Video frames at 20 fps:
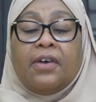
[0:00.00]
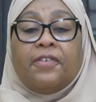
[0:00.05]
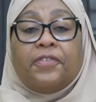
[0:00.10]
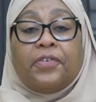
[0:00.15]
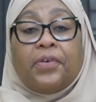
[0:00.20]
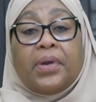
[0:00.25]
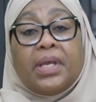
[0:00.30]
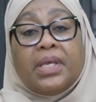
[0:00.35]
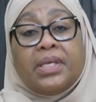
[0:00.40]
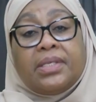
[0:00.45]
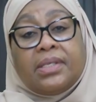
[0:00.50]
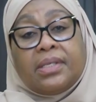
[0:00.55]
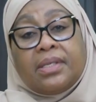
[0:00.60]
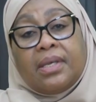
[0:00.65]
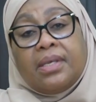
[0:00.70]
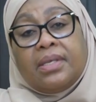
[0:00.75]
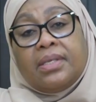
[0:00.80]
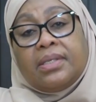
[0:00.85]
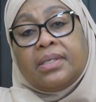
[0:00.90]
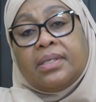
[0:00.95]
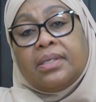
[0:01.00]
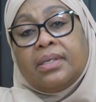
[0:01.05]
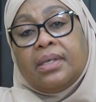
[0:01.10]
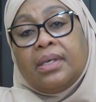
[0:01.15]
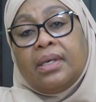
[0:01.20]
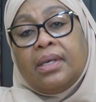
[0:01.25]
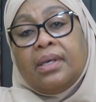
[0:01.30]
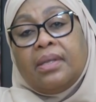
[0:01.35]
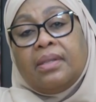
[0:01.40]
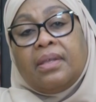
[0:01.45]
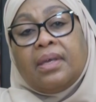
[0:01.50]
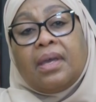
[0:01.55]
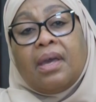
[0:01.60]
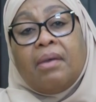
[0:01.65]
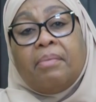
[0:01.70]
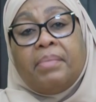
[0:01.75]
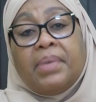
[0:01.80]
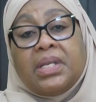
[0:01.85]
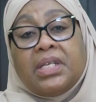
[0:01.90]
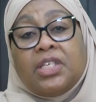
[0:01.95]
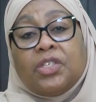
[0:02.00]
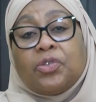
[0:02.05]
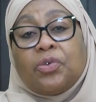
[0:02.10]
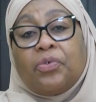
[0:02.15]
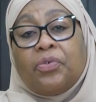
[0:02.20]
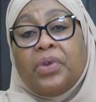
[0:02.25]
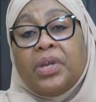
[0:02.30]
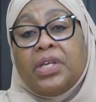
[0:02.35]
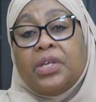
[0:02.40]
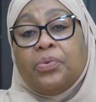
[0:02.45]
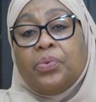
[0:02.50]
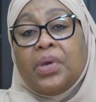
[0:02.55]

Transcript: For instance, the government is already